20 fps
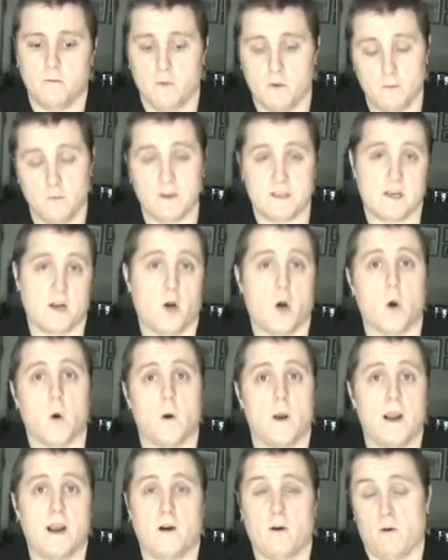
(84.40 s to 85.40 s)
what was
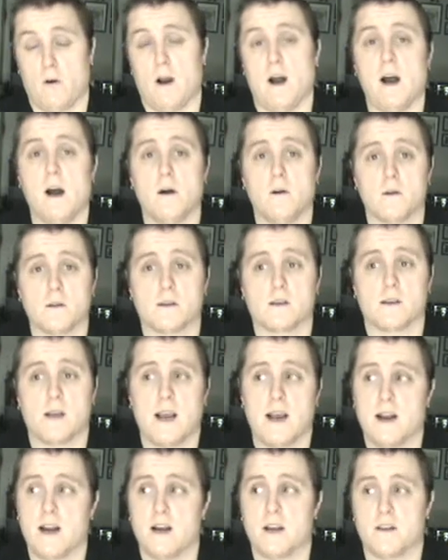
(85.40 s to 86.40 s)
occurring in her house
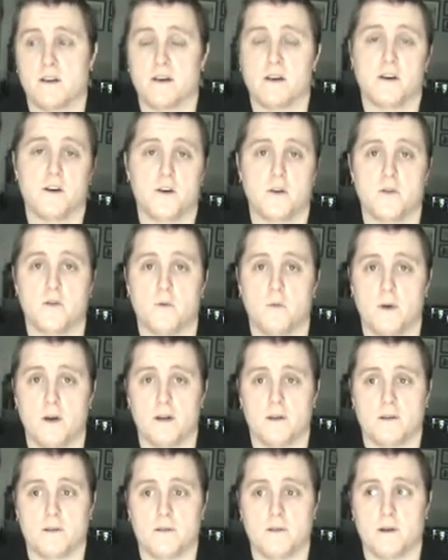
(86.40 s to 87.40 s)
had anything to do
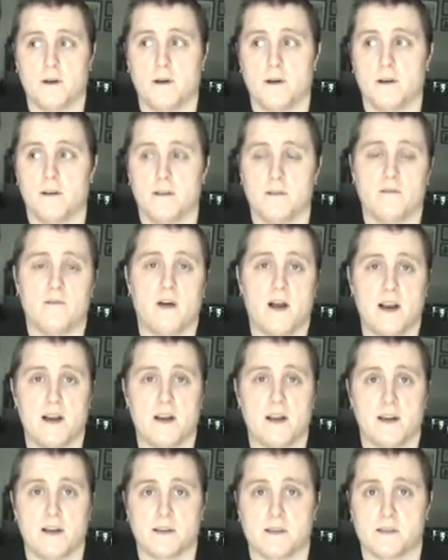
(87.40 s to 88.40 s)
with uh, the
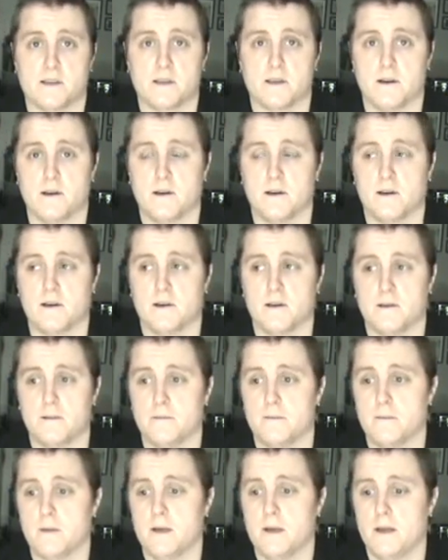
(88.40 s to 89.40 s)
findings uh,
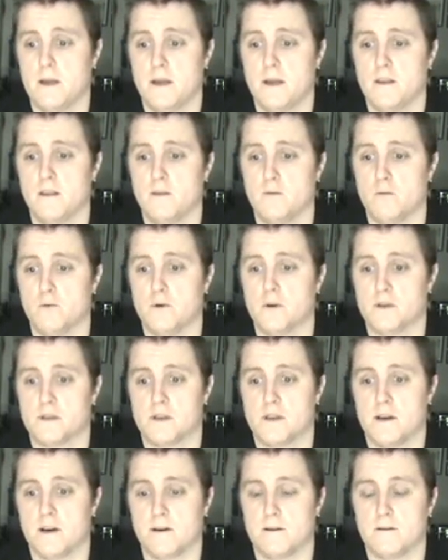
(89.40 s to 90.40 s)
in the woods
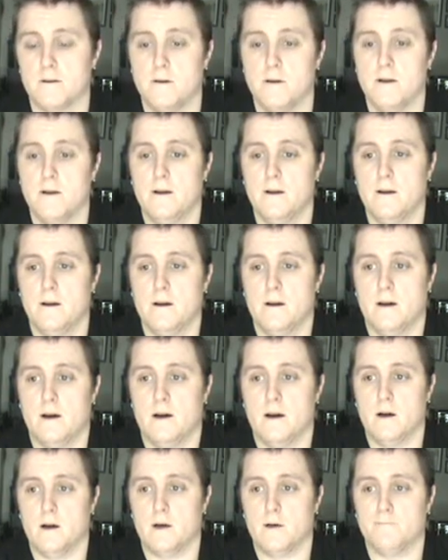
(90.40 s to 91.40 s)
there.
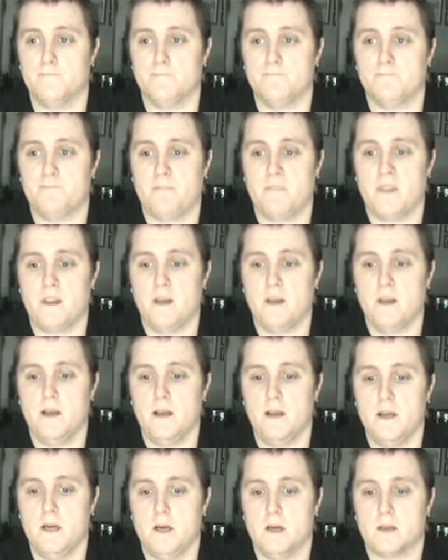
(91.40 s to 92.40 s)
Um,
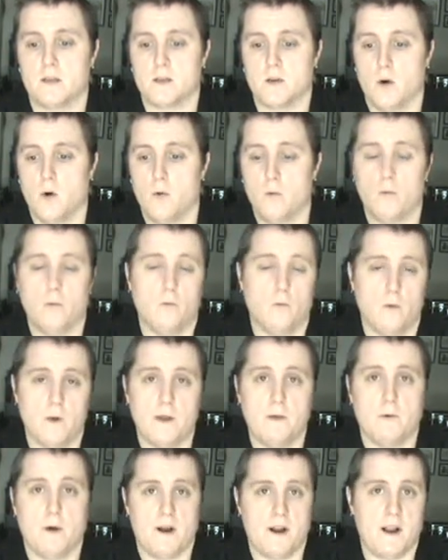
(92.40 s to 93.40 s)
so
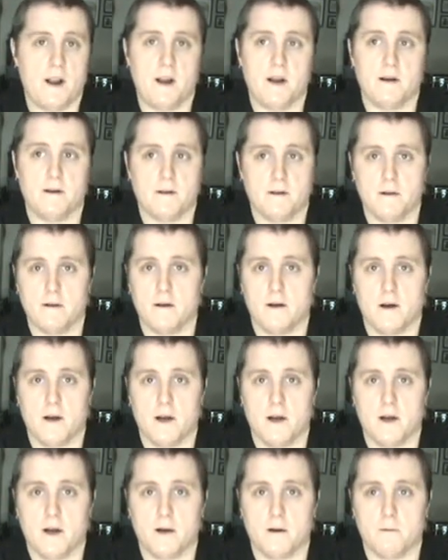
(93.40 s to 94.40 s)
we went in
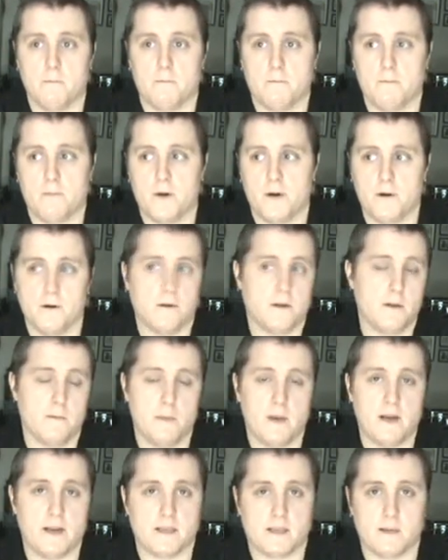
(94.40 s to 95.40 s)
uh, purely
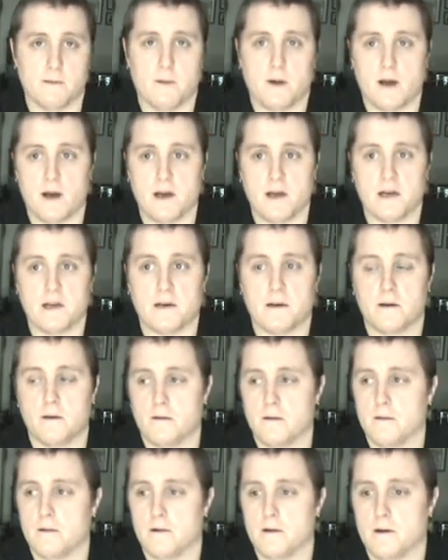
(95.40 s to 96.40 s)
based upon
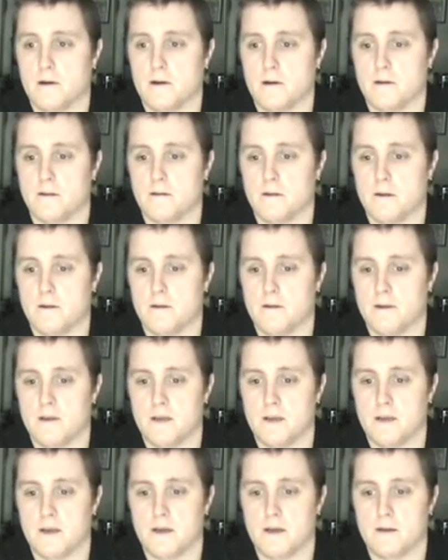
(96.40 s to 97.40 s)
uh,
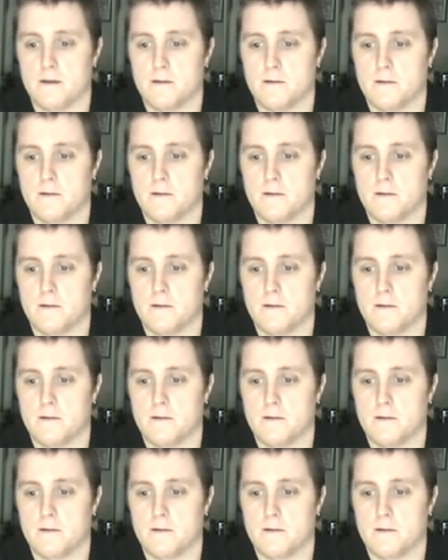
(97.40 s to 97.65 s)
the